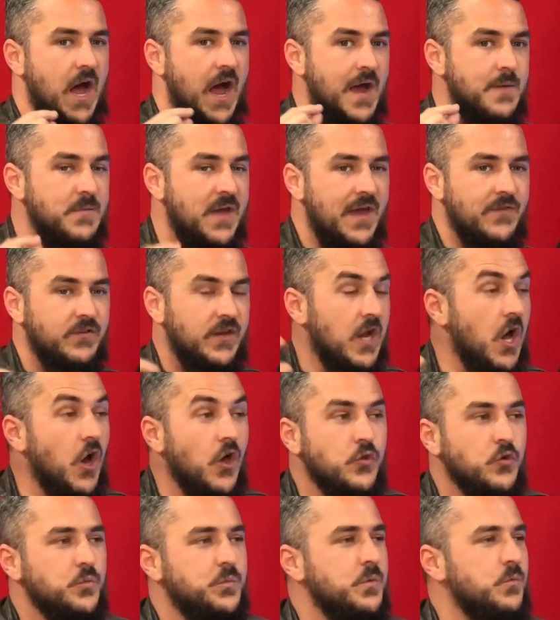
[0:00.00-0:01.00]
I'm having
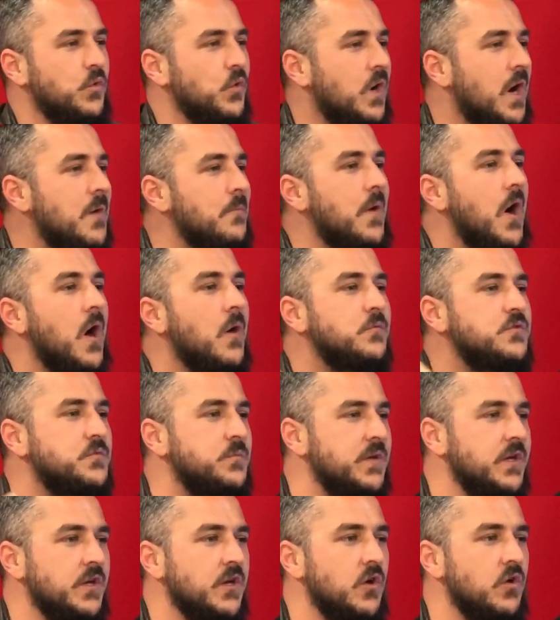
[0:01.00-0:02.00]
other people come up to
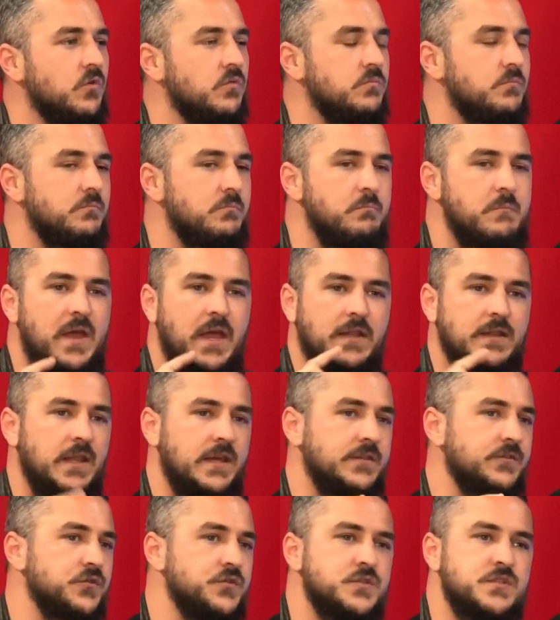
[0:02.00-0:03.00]
me and go, man,
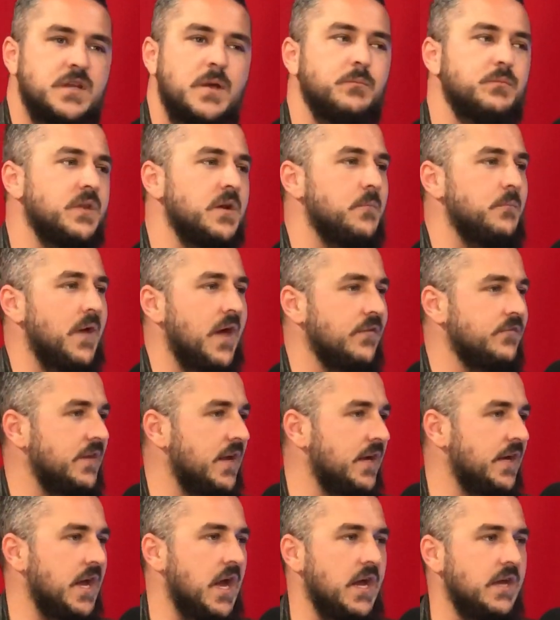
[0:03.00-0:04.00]
like there's something about
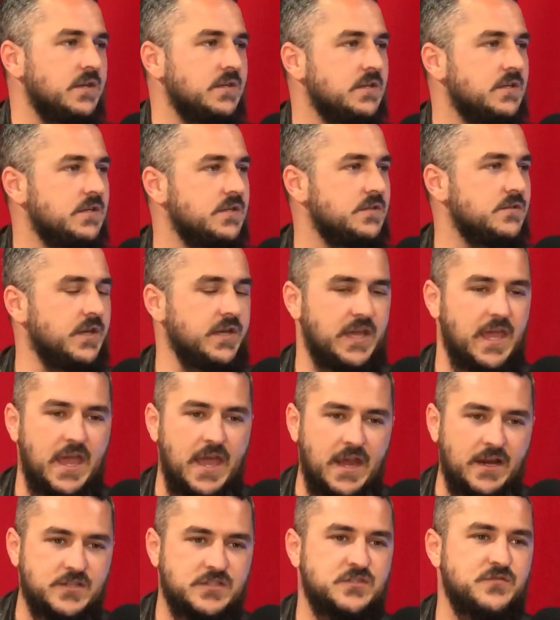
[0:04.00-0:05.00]
that guy, like yeah.
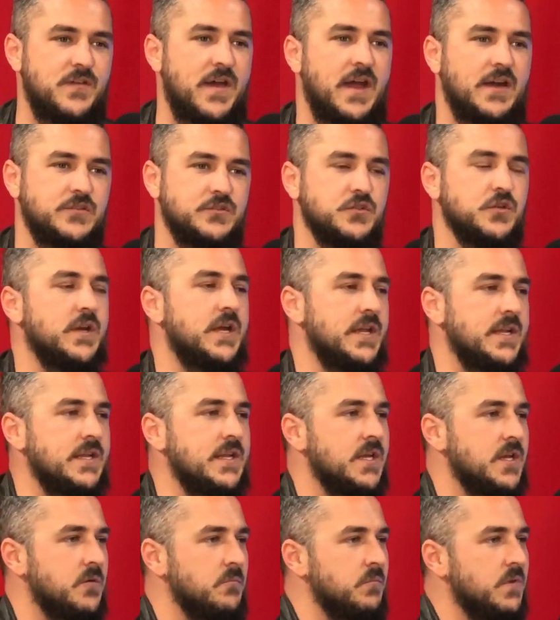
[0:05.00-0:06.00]
X factor in
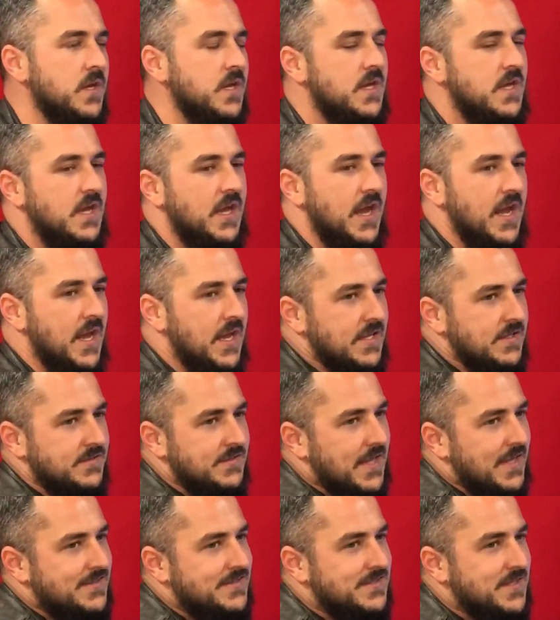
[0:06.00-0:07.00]
him. And
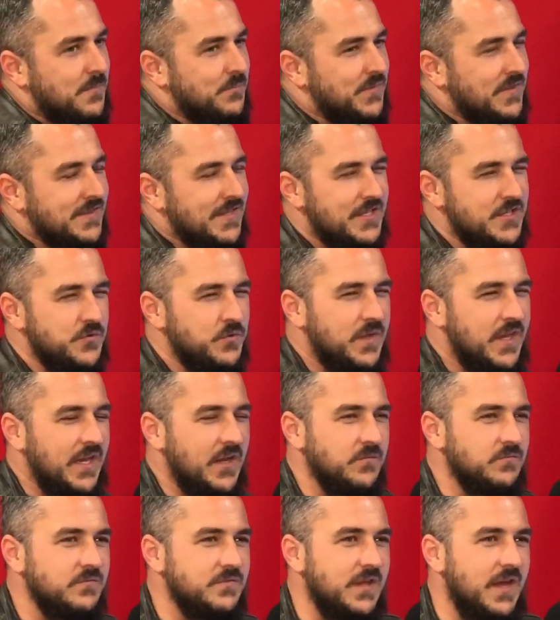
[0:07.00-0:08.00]
that's something that you
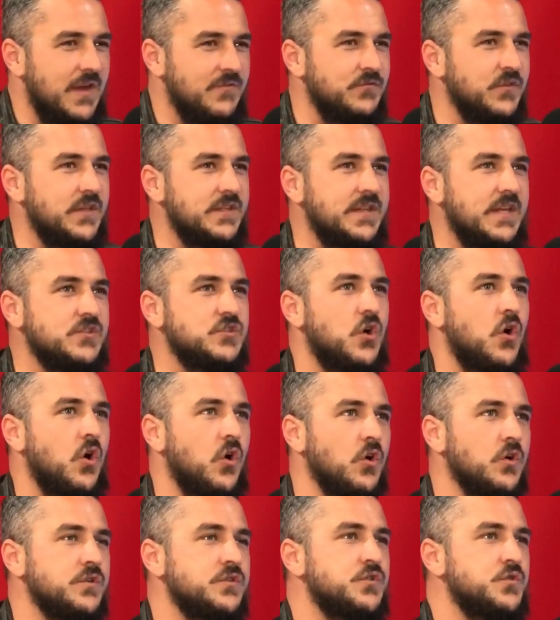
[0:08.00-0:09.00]
can't, I feel like that's
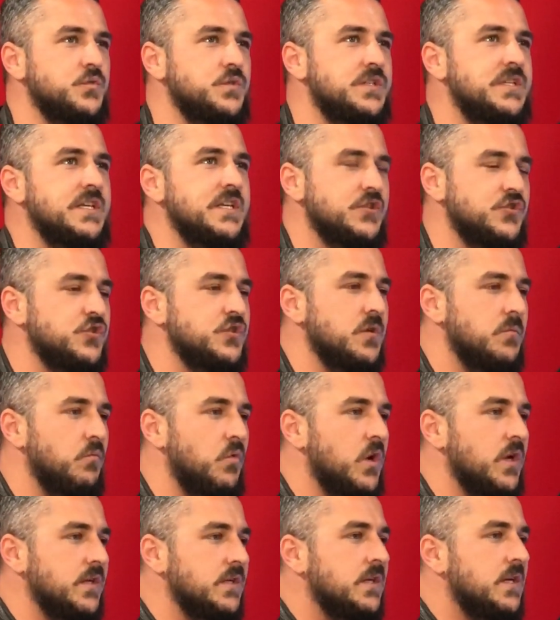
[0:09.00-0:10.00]
hard to teach
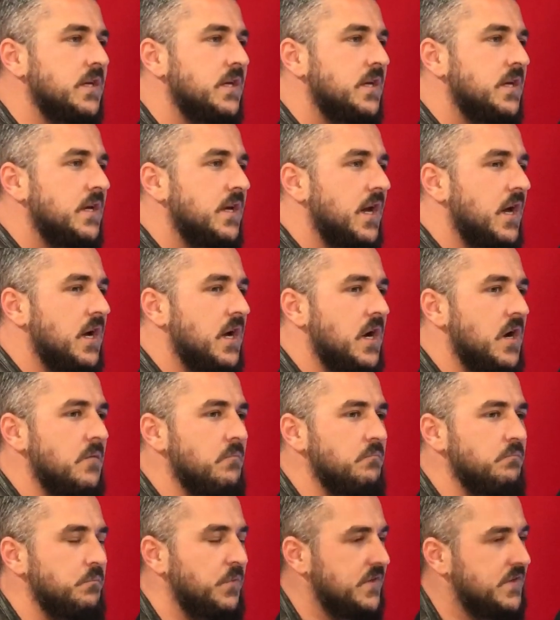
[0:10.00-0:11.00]
someone. Mm. Um,
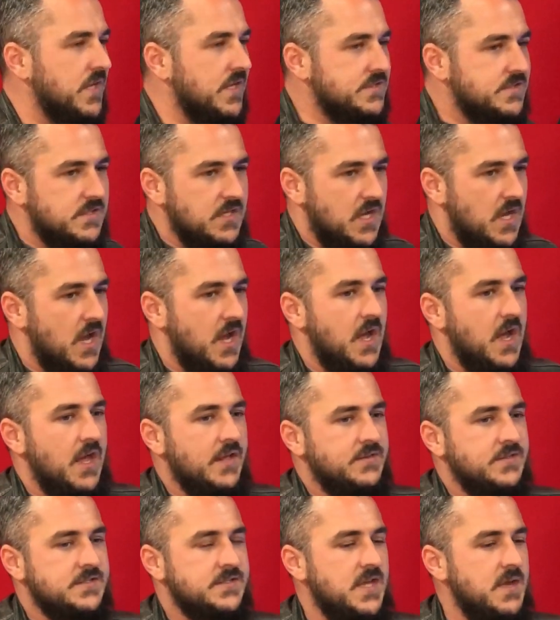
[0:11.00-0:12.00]
mm. But that's uh,
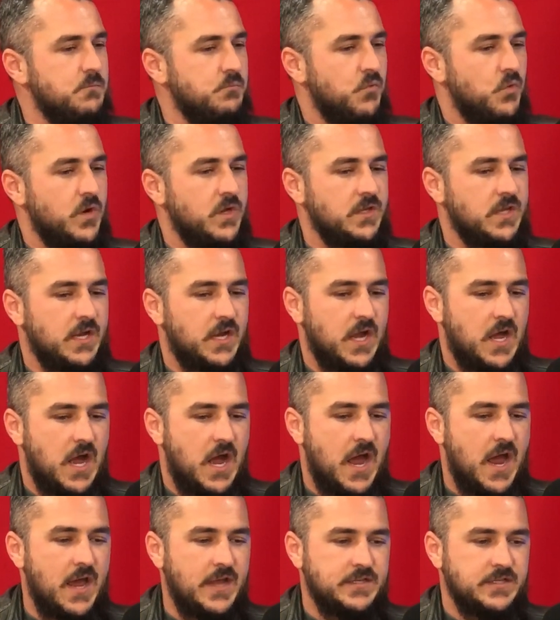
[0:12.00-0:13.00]
at the same point, like
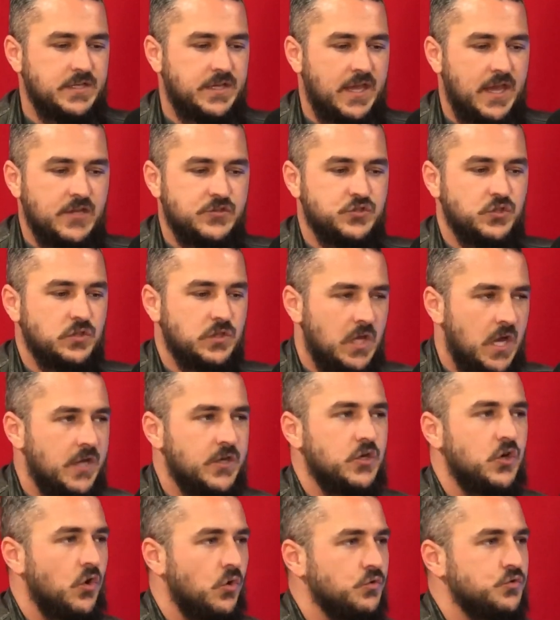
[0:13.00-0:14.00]
I had to catch a lot
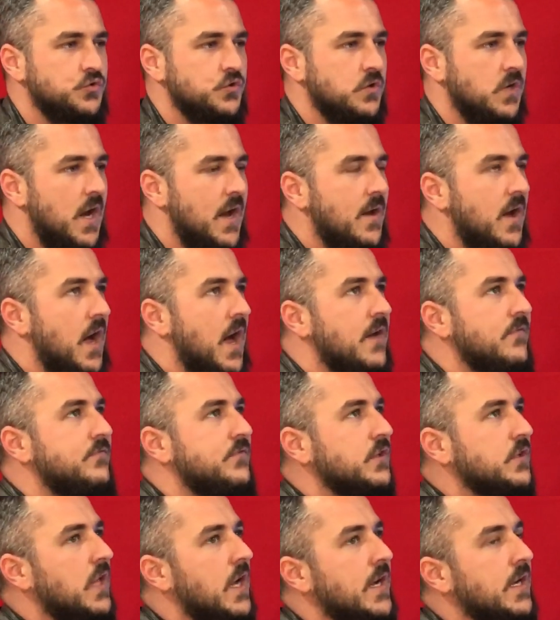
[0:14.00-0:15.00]
of culture. I, I
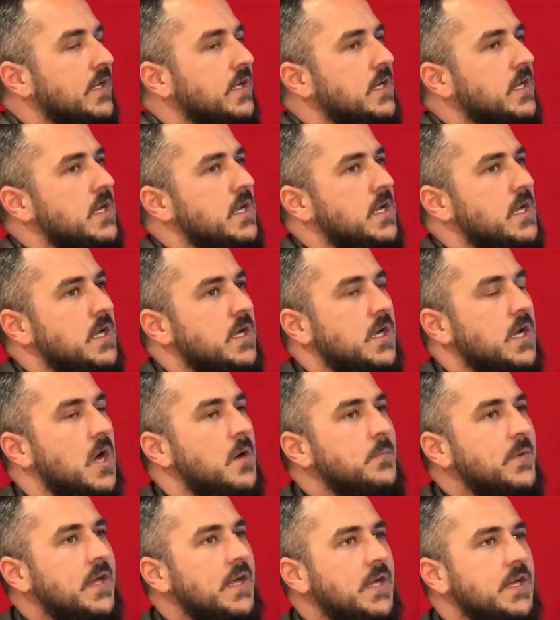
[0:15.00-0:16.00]
feel like
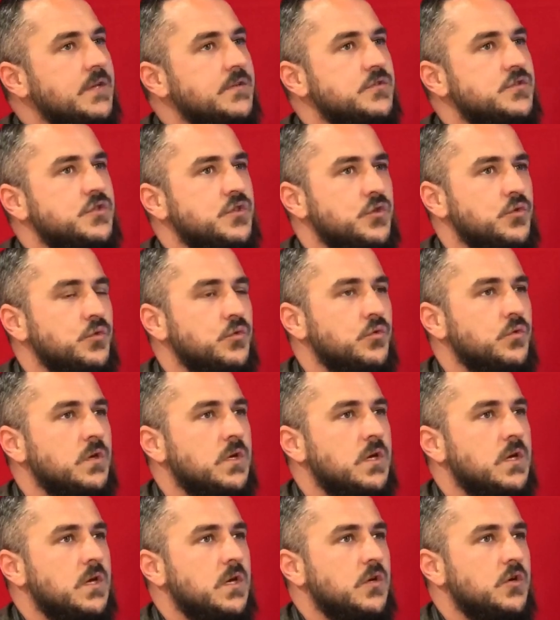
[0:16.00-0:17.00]
coming into
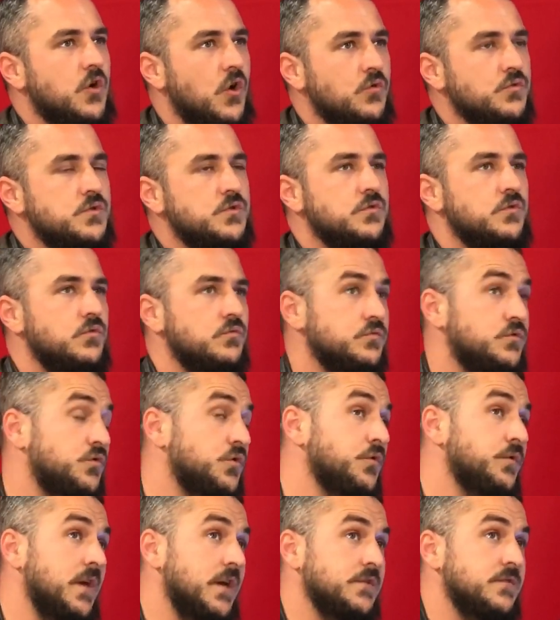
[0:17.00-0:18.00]
Coastal
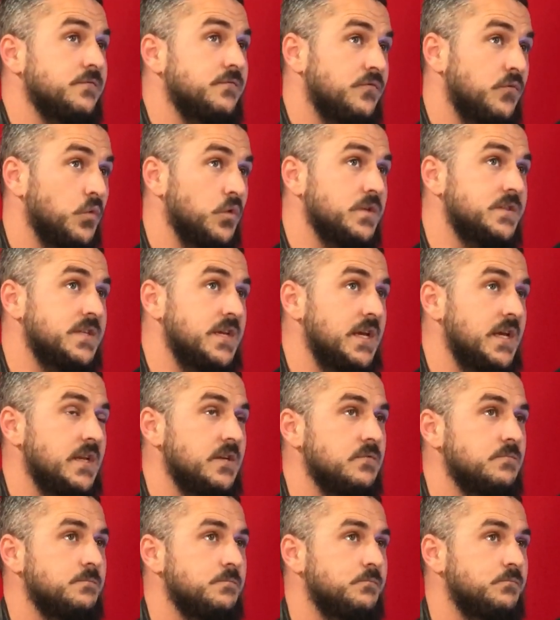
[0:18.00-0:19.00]
two thousand fourteen,